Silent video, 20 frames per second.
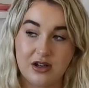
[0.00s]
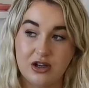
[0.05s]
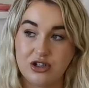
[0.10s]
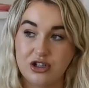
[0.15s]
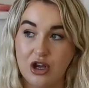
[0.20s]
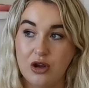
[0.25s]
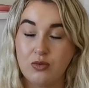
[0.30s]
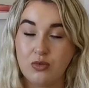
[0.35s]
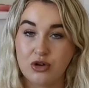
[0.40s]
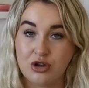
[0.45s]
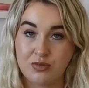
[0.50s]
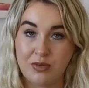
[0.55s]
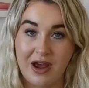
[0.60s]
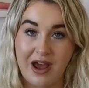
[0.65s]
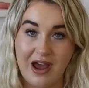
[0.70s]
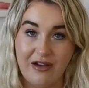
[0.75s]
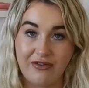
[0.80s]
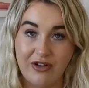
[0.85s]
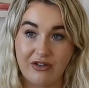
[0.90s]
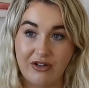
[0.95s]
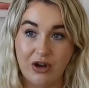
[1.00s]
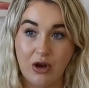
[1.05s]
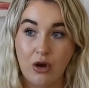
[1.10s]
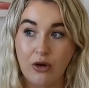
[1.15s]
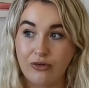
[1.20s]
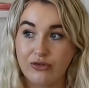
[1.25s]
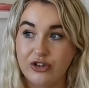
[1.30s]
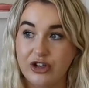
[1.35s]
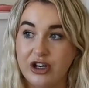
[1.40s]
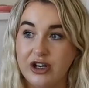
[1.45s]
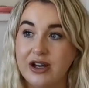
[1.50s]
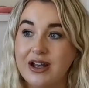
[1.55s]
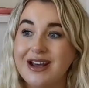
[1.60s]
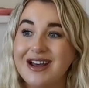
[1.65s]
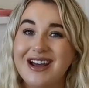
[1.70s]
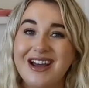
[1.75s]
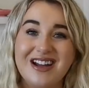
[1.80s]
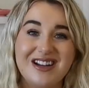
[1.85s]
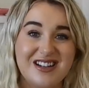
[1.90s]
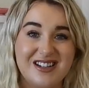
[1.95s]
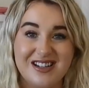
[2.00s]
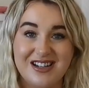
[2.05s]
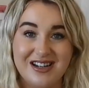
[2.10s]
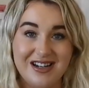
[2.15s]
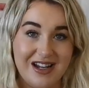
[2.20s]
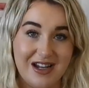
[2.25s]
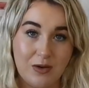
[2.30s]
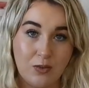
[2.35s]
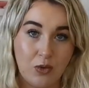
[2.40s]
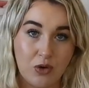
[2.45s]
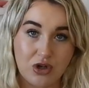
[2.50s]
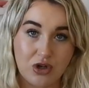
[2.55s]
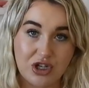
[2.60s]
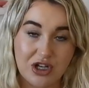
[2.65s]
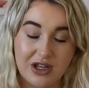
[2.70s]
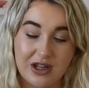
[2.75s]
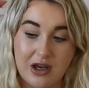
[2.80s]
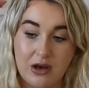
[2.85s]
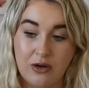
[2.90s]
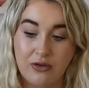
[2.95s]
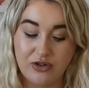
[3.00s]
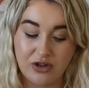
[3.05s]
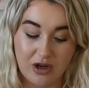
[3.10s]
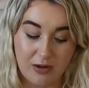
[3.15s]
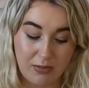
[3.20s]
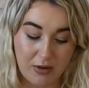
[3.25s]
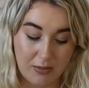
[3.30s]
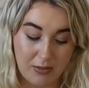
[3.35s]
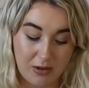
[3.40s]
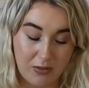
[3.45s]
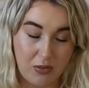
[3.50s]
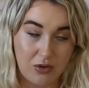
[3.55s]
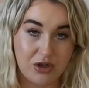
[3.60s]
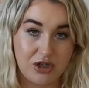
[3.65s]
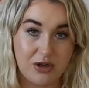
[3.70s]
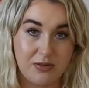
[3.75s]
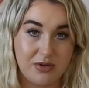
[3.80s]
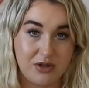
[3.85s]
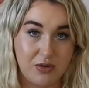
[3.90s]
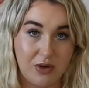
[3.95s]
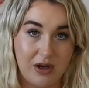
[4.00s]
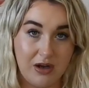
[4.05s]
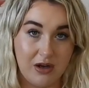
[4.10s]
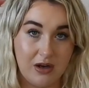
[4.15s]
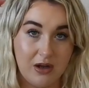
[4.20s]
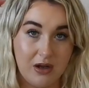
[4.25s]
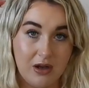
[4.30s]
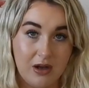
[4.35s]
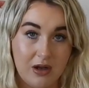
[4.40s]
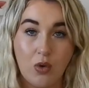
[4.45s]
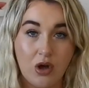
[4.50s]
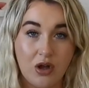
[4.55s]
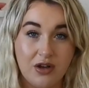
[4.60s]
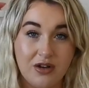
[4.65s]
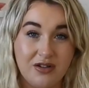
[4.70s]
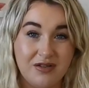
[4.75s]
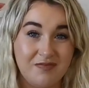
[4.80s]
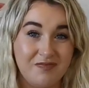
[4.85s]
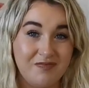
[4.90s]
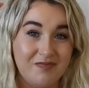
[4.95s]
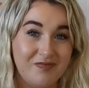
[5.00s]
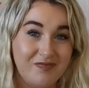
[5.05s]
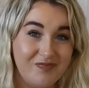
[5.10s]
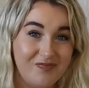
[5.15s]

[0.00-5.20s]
I don't wash my hair very often. It doesn't need washing that often. I probably wash it between 1,